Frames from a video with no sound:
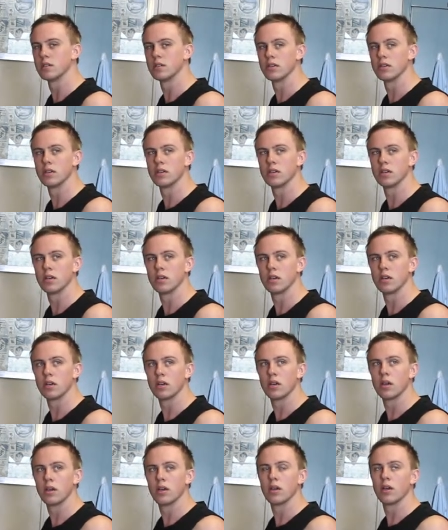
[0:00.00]

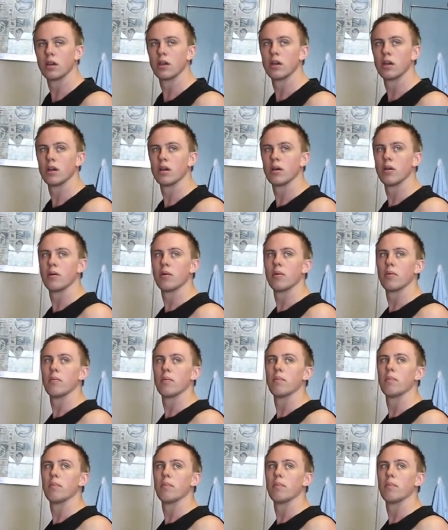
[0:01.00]
No one is speaking in this clip.